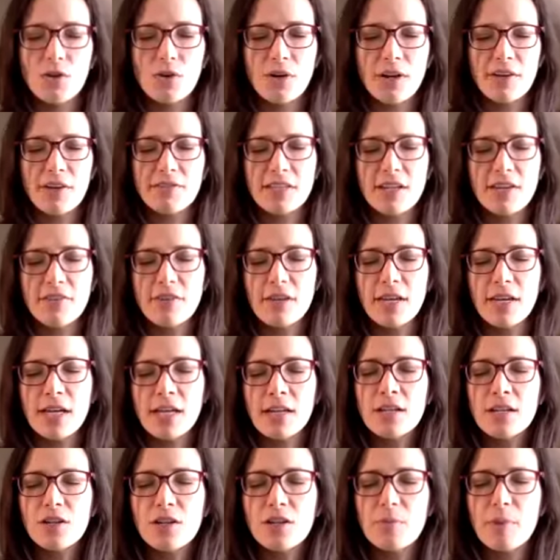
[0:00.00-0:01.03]
you don't have to have a
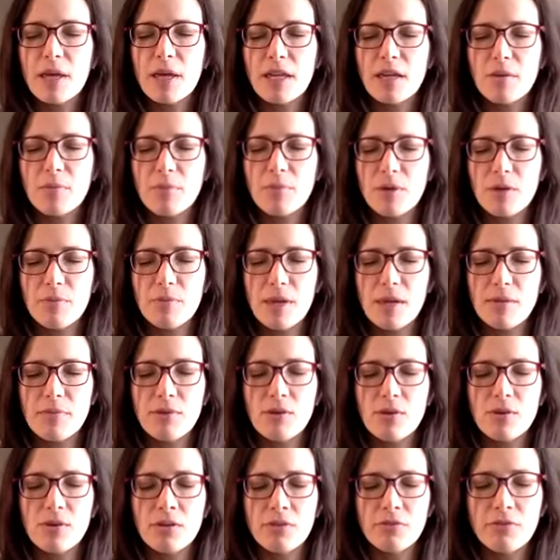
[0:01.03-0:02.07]
hand on your belly, but
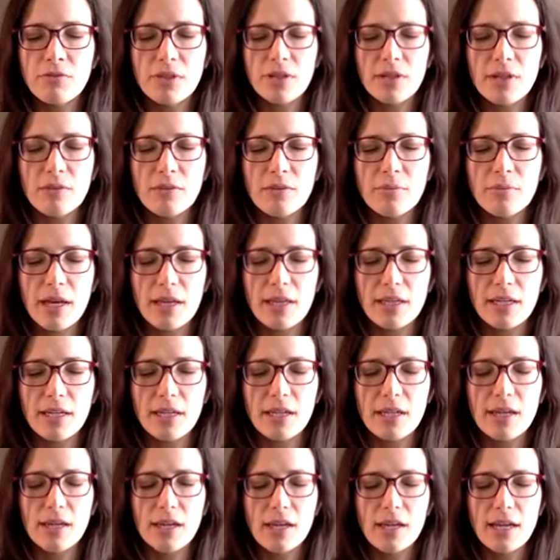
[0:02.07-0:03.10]
maybe you can feel the
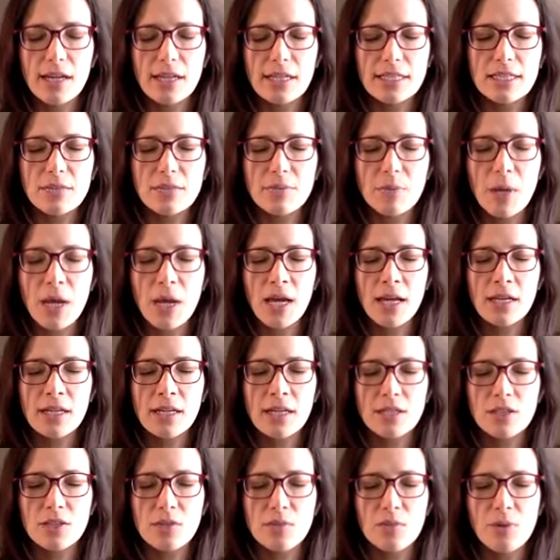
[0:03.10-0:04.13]
belly
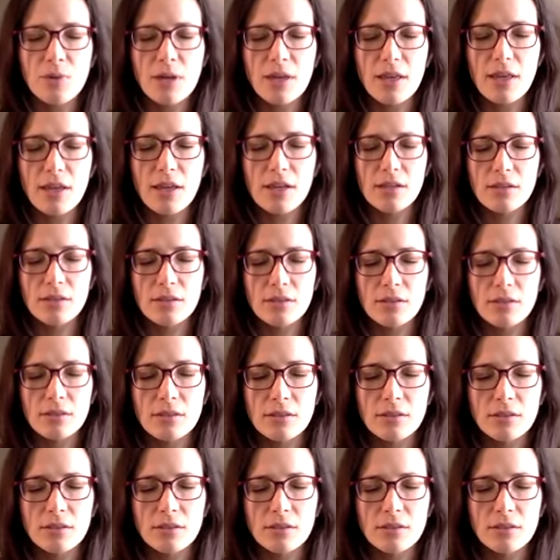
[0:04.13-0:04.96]
expand as you breathe in.